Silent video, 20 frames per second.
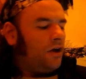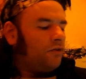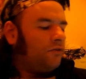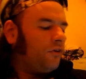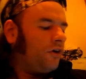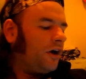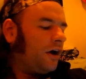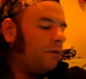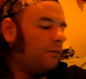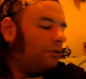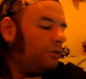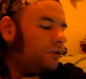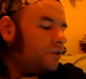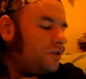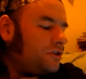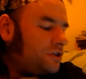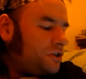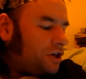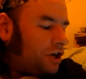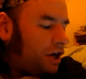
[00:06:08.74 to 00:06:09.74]
Right, I want
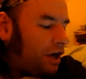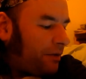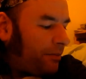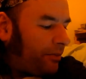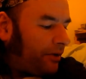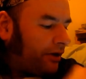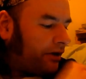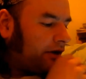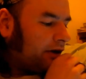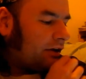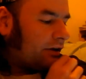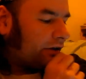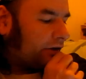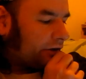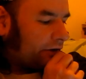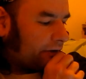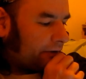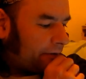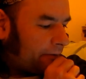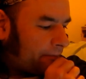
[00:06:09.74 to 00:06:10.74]
to chip in
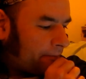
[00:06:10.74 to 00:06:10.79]
here.